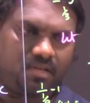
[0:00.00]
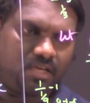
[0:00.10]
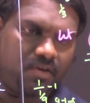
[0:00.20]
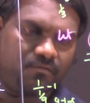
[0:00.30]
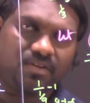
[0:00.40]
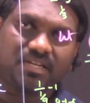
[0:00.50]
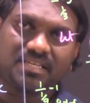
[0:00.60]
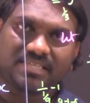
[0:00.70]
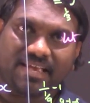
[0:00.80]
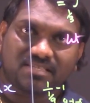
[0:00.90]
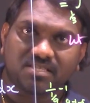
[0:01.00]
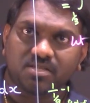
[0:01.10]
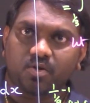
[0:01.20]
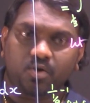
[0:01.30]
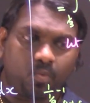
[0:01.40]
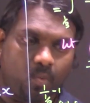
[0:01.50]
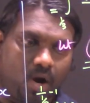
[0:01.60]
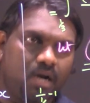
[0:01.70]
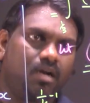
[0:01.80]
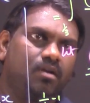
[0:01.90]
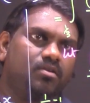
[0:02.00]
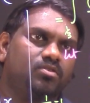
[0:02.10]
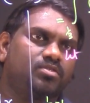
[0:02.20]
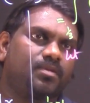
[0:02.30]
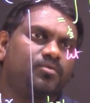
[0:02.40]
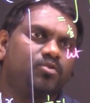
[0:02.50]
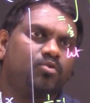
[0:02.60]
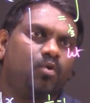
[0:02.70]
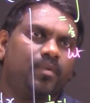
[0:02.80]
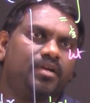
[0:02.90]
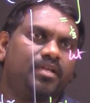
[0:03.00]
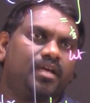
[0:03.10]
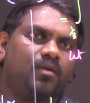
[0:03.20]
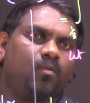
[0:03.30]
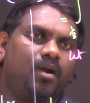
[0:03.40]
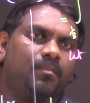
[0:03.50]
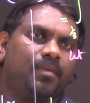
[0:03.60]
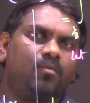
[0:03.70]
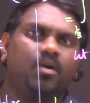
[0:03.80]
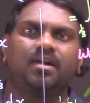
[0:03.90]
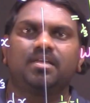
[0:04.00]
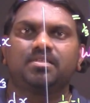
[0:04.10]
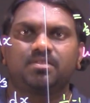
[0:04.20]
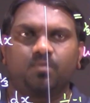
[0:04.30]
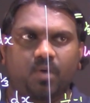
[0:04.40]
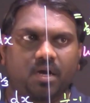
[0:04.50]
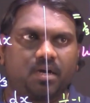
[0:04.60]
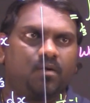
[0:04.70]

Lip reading: If it is x is equal to 1, you substitute over, dear. 1 by 1 is 1.